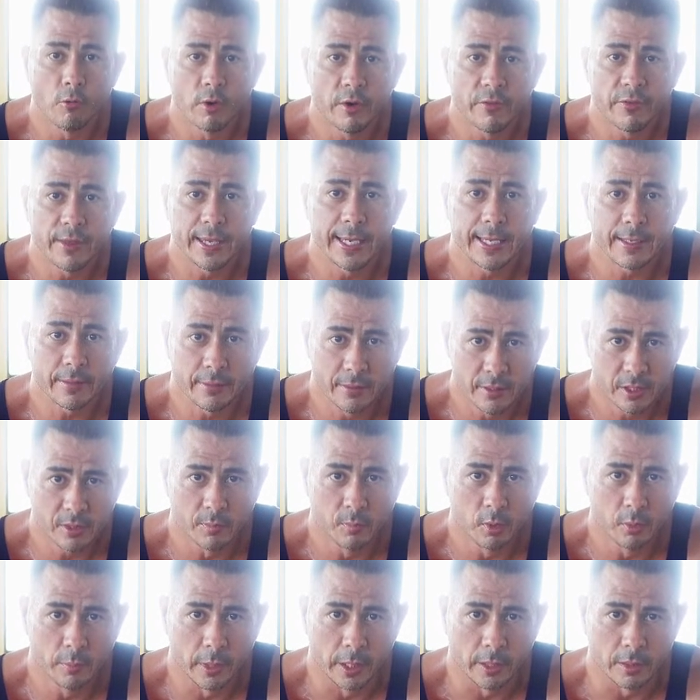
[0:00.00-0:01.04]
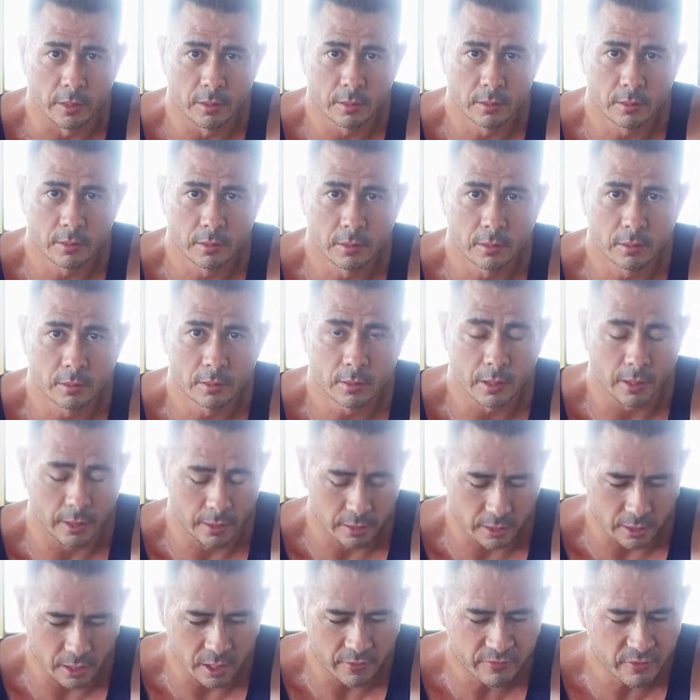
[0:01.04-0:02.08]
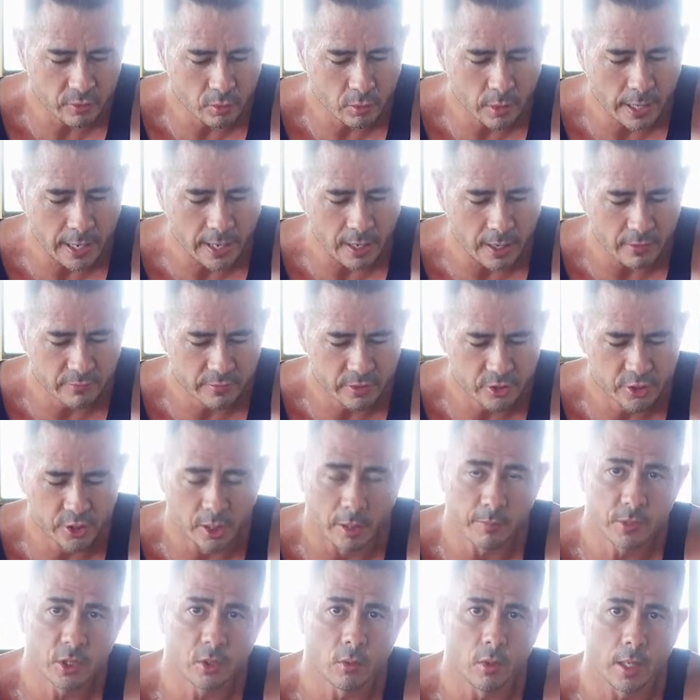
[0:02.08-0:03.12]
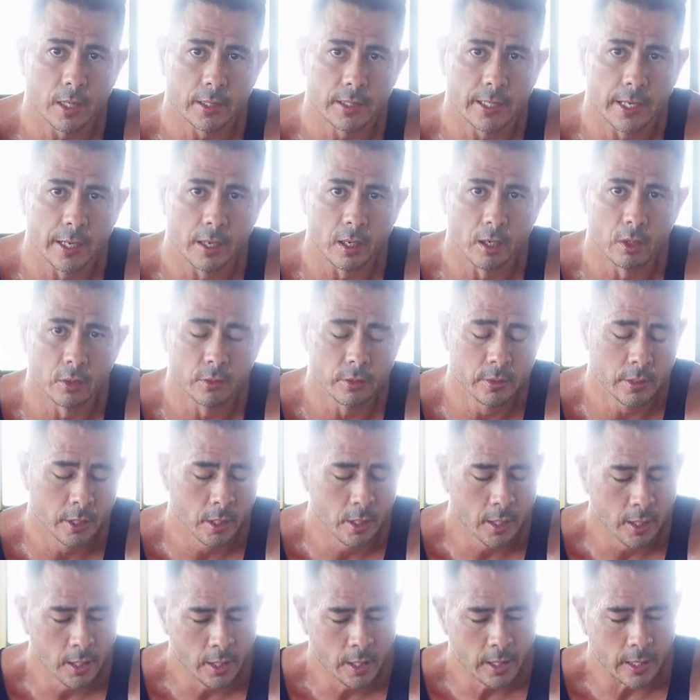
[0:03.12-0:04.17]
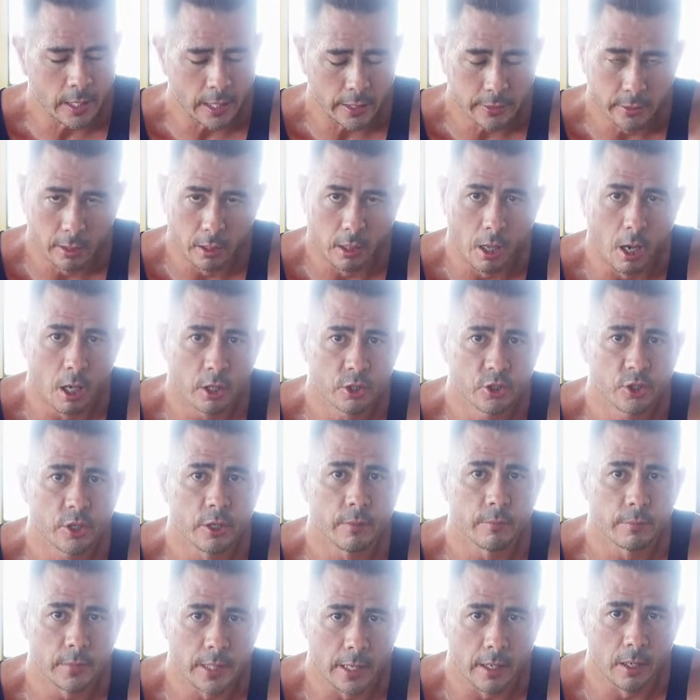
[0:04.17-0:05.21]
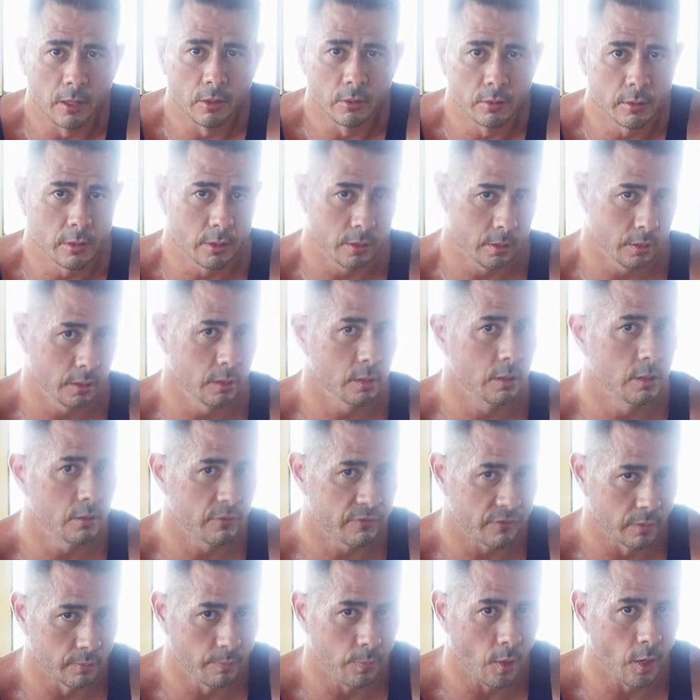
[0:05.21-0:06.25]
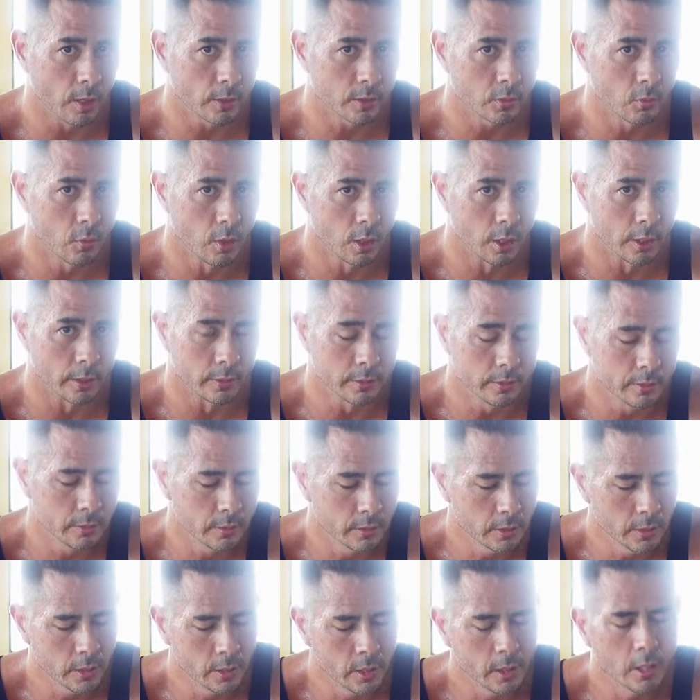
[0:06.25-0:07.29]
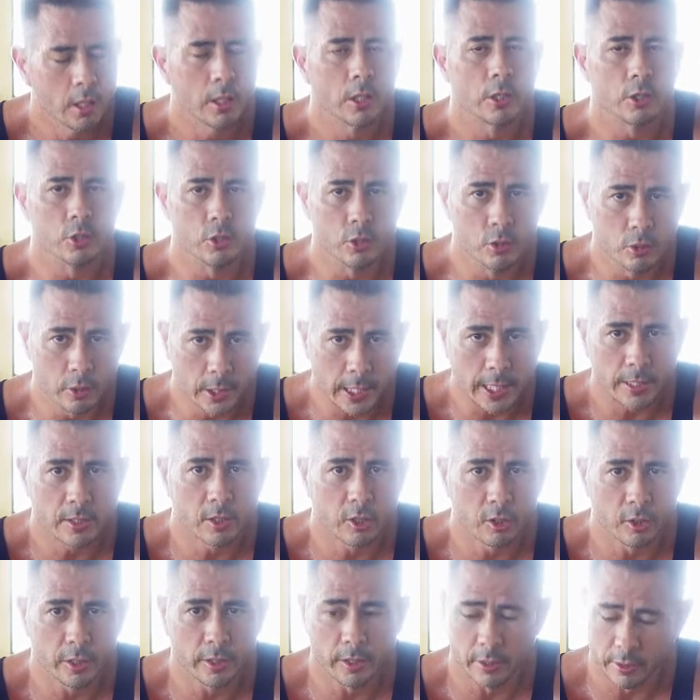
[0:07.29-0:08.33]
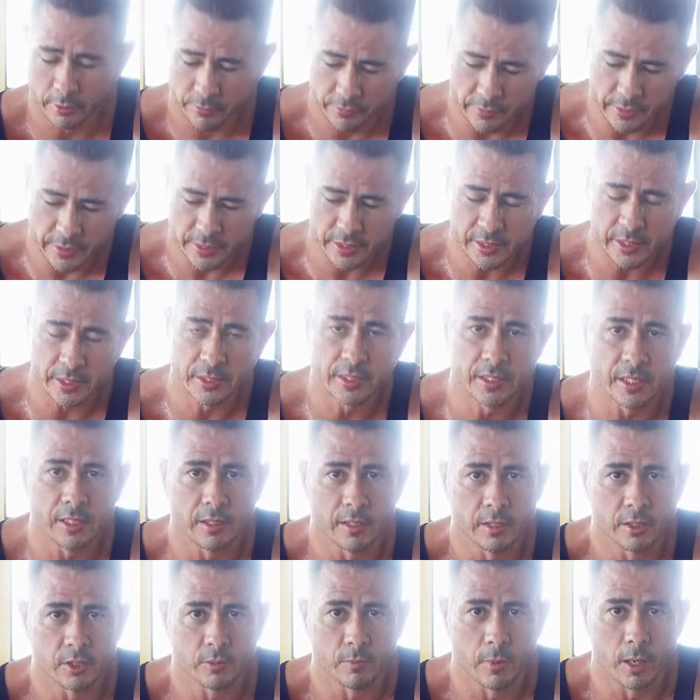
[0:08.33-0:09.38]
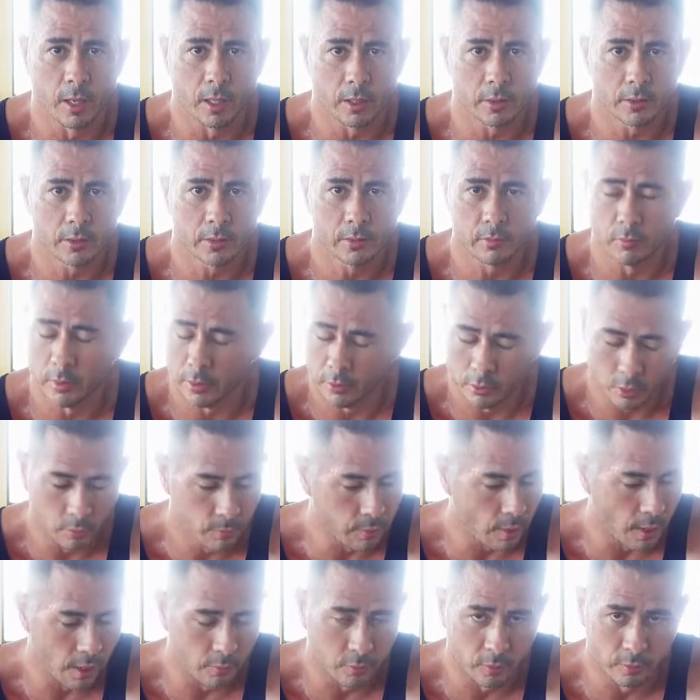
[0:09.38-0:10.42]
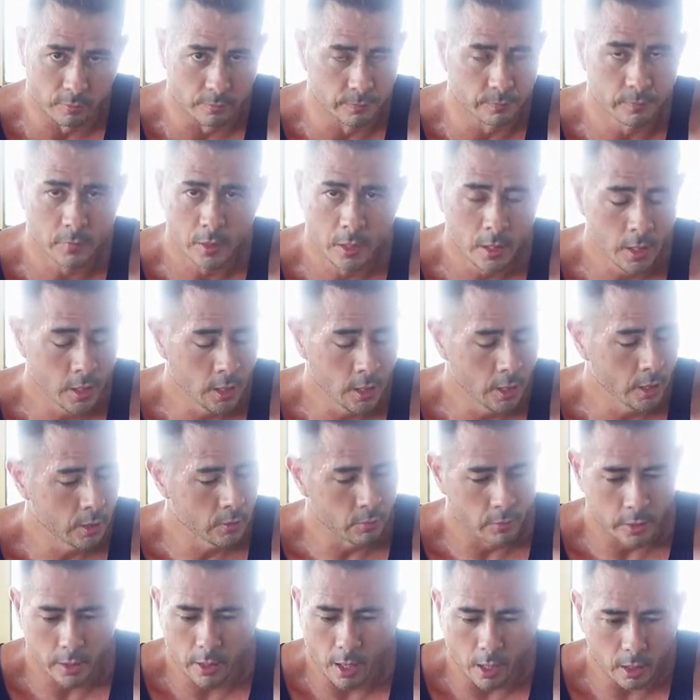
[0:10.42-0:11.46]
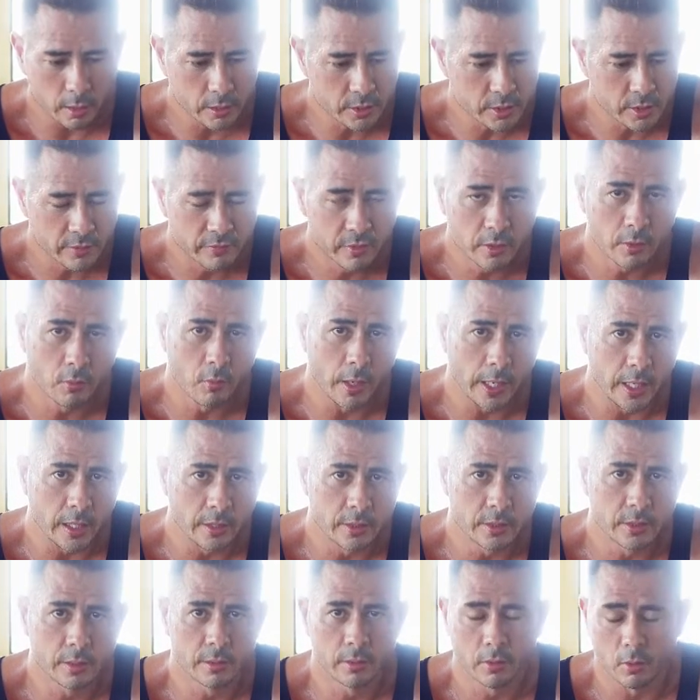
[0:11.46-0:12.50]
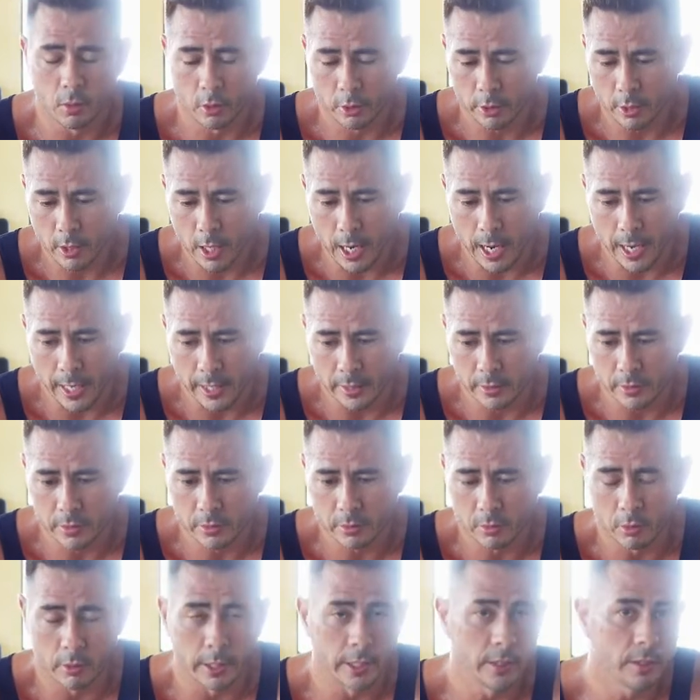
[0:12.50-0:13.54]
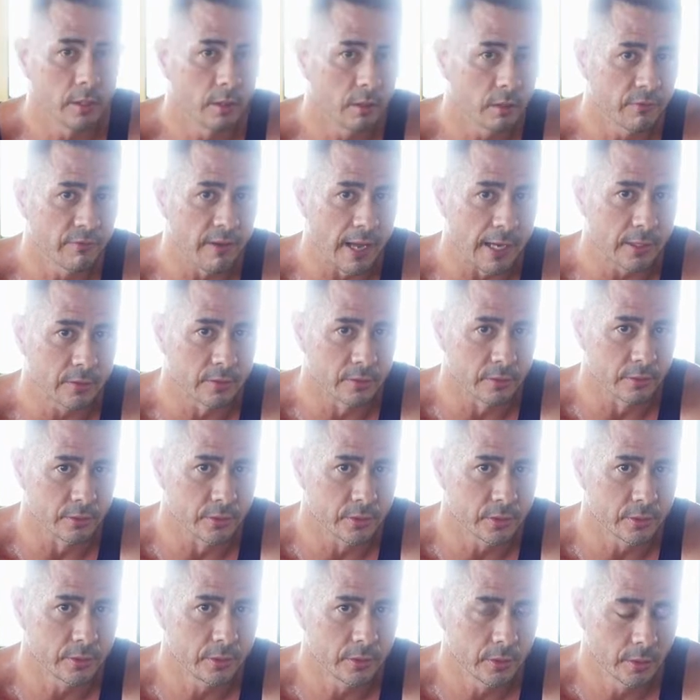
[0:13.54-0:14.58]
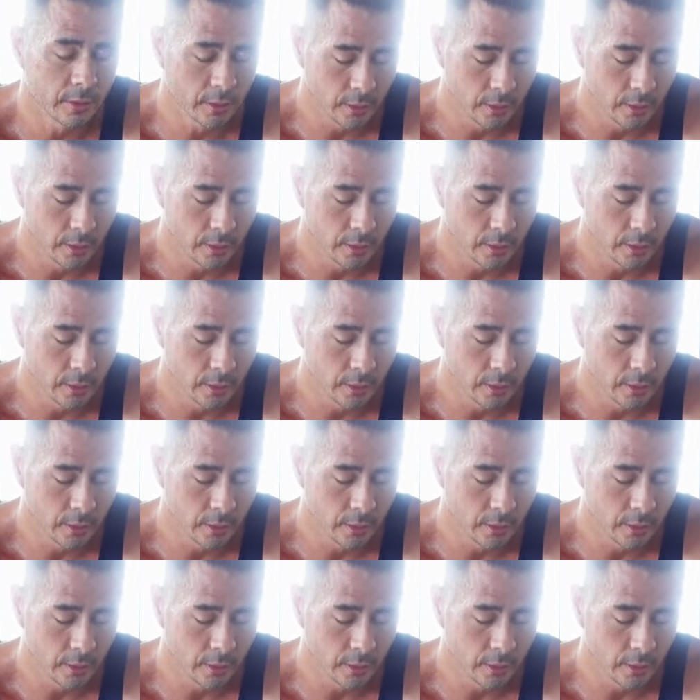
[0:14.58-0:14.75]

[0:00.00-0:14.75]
overthink this movement, okay? If you have the jump squat down and the long jump down from part one, you can clear this 16-inch box with no problem. Regardless of your weight or your height or any other factors,